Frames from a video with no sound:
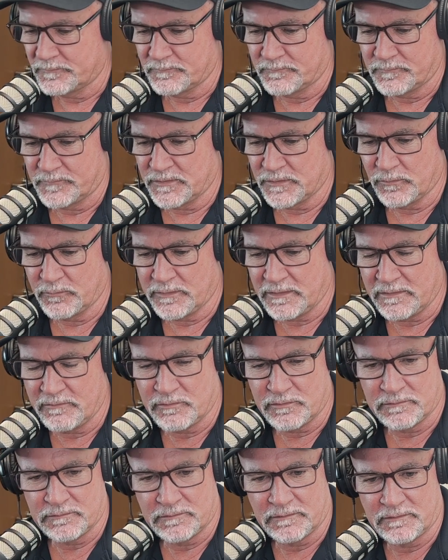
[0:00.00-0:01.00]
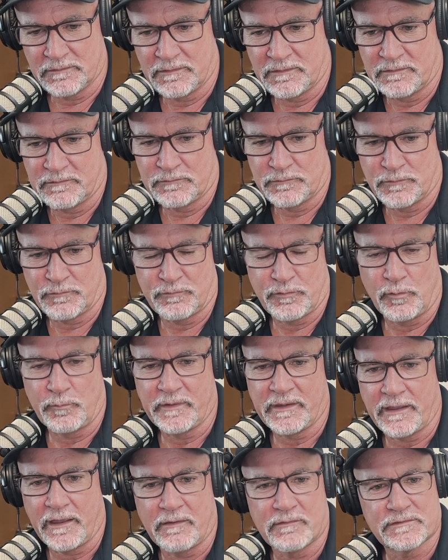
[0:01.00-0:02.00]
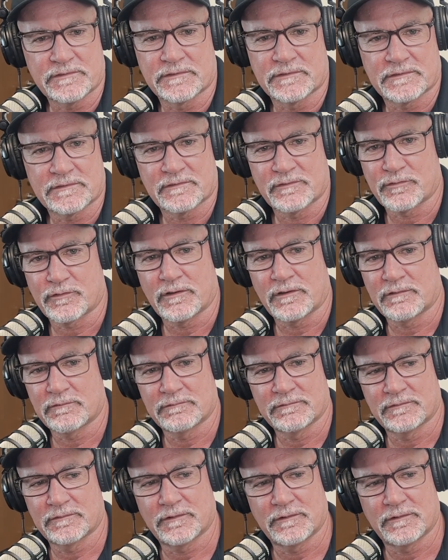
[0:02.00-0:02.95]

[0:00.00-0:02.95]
even, filming houses for